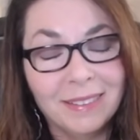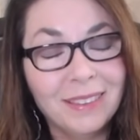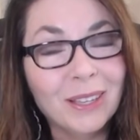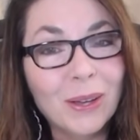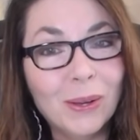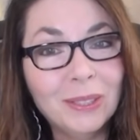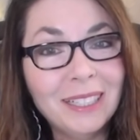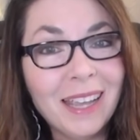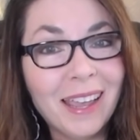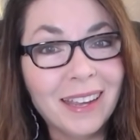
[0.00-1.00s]
the
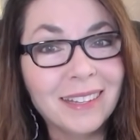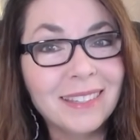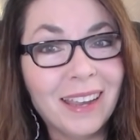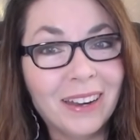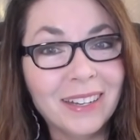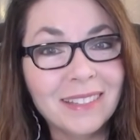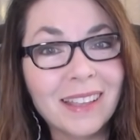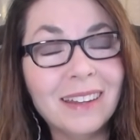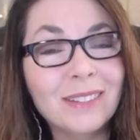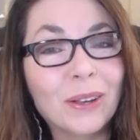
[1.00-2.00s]
golden eggs, Aries,
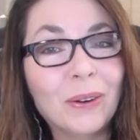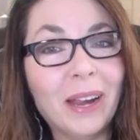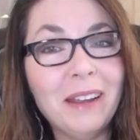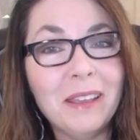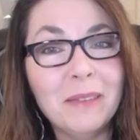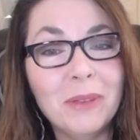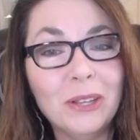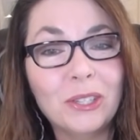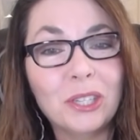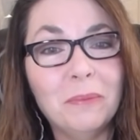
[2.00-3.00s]
that is a great
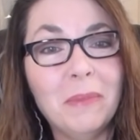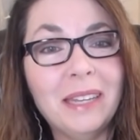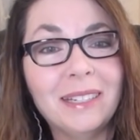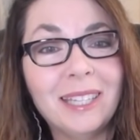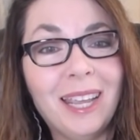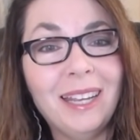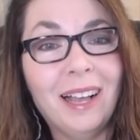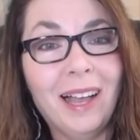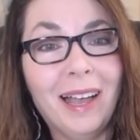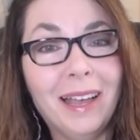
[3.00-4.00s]
image to meditate
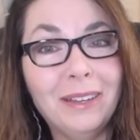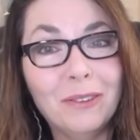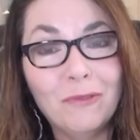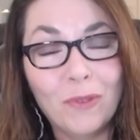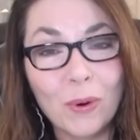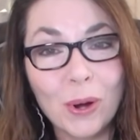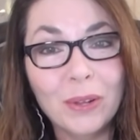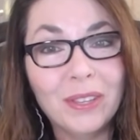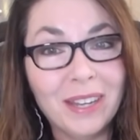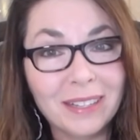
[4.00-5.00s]
on
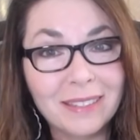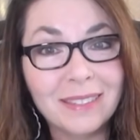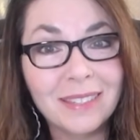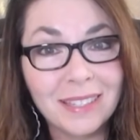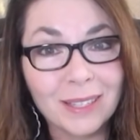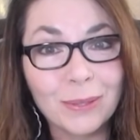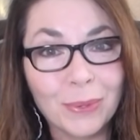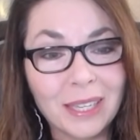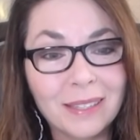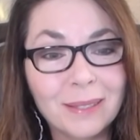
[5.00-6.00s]
for the next 6
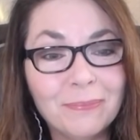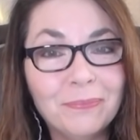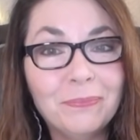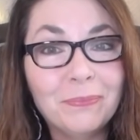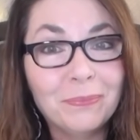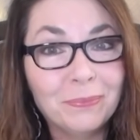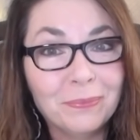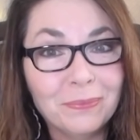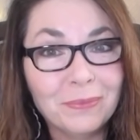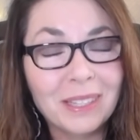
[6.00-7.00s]
weeks.
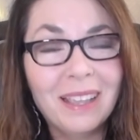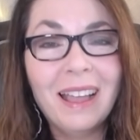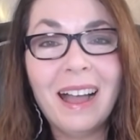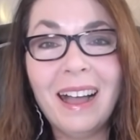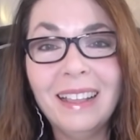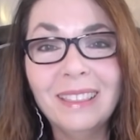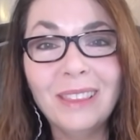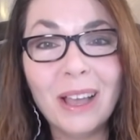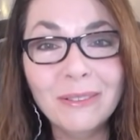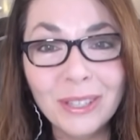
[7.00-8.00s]
I
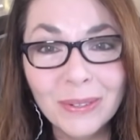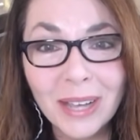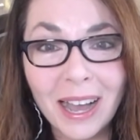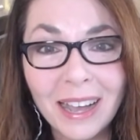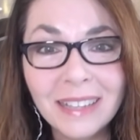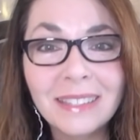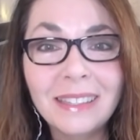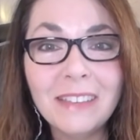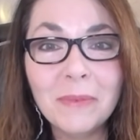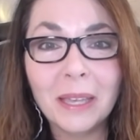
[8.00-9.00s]
love you guys.
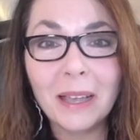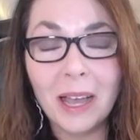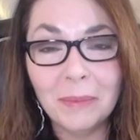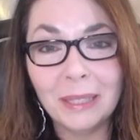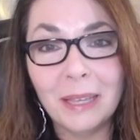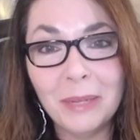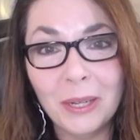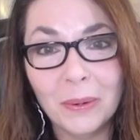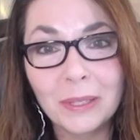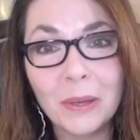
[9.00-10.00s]
Leave me a comment. Let me
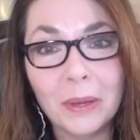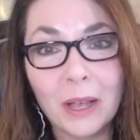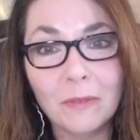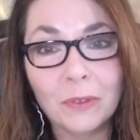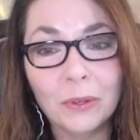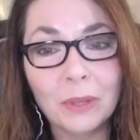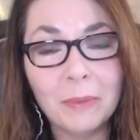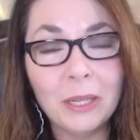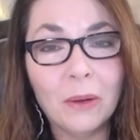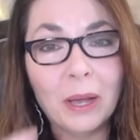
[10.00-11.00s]
know what's going on for you. Let
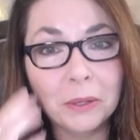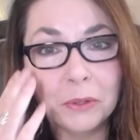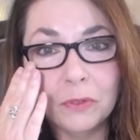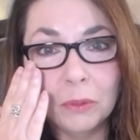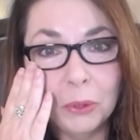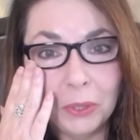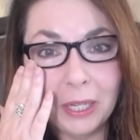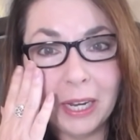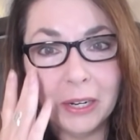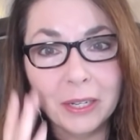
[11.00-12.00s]
me know how your full moon
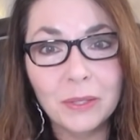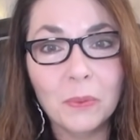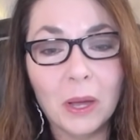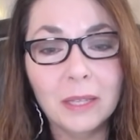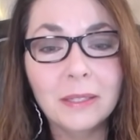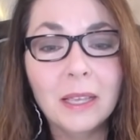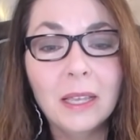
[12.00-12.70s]
in Aries was.